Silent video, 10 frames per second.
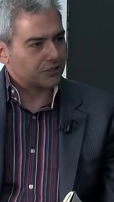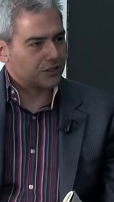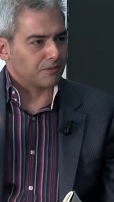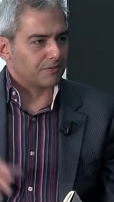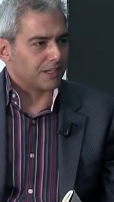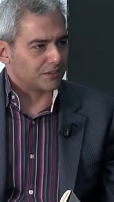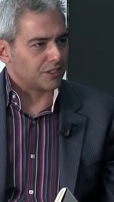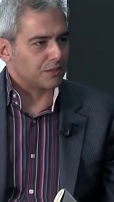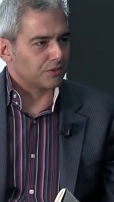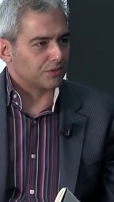some of that
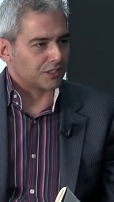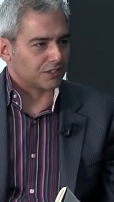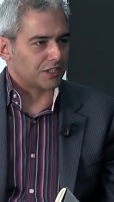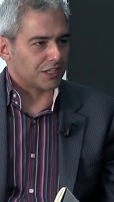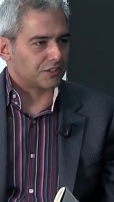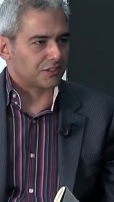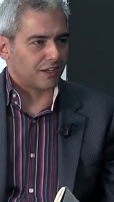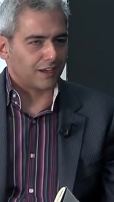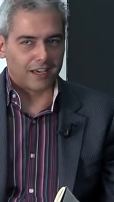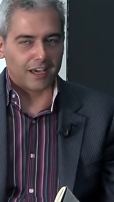Siebel success
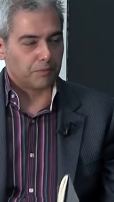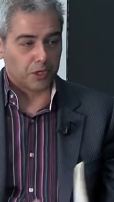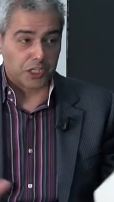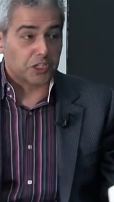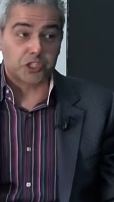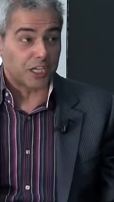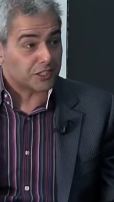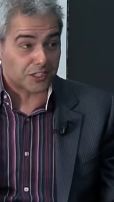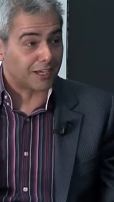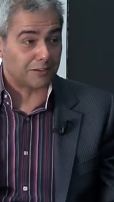here. I'm not going to
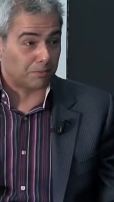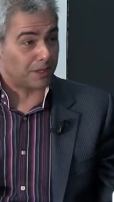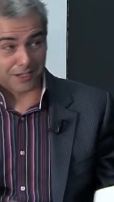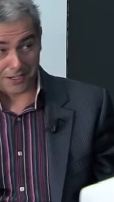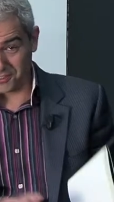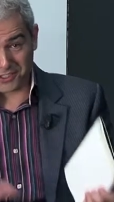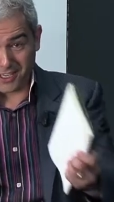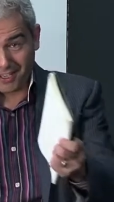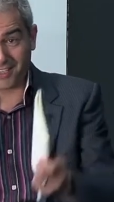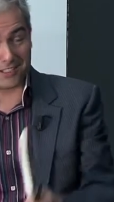jinx it by
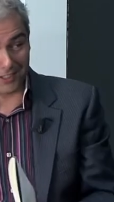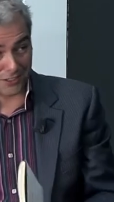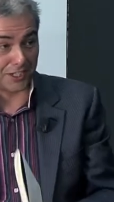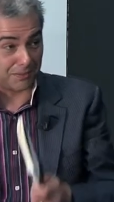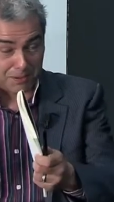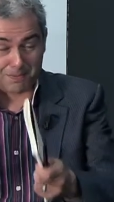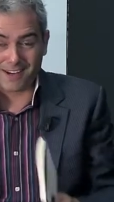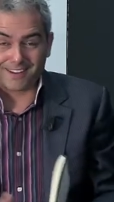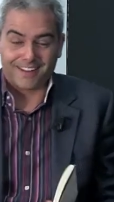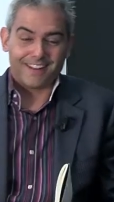saying it's going to be
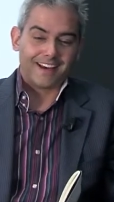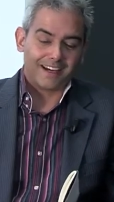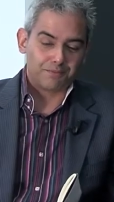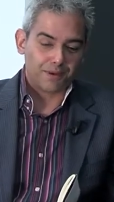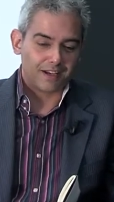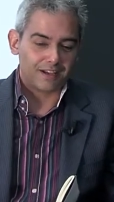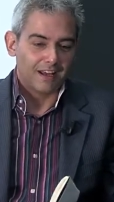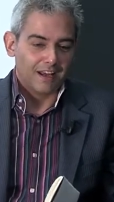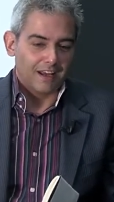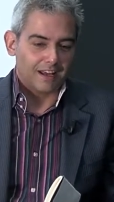better than that, but
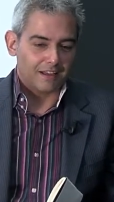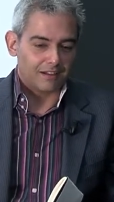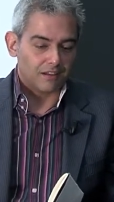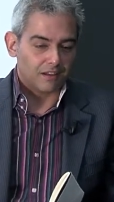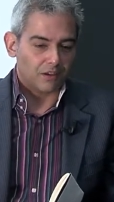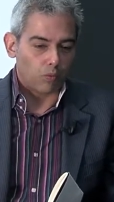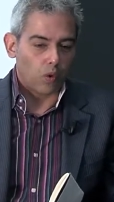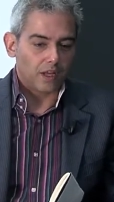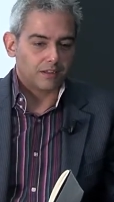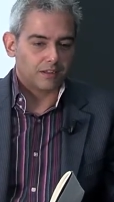the
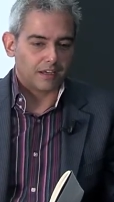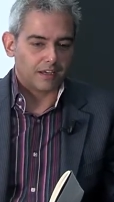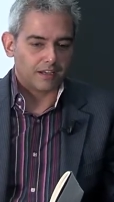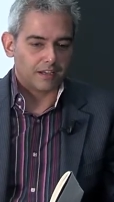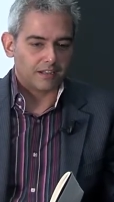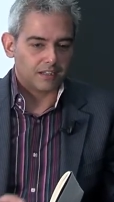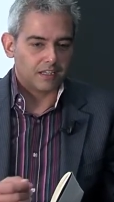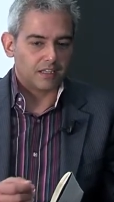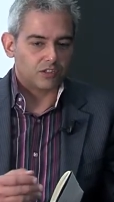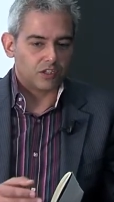one thing that I
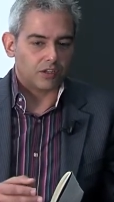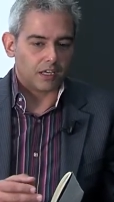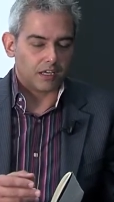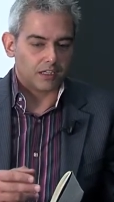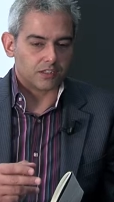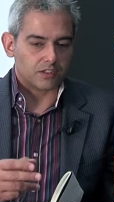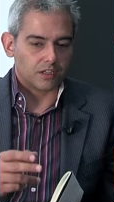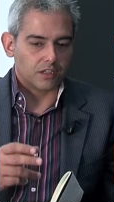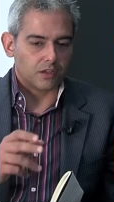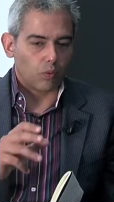think is unique is
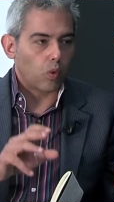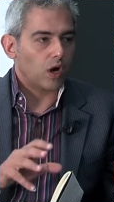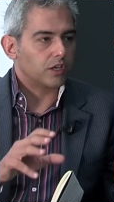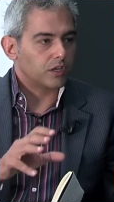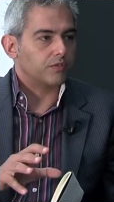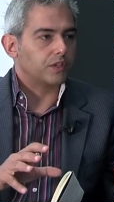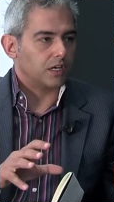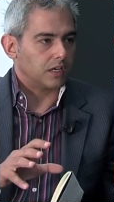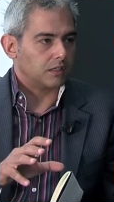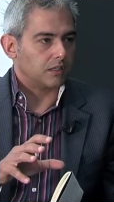the work you've
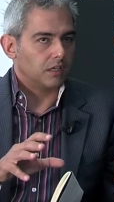done,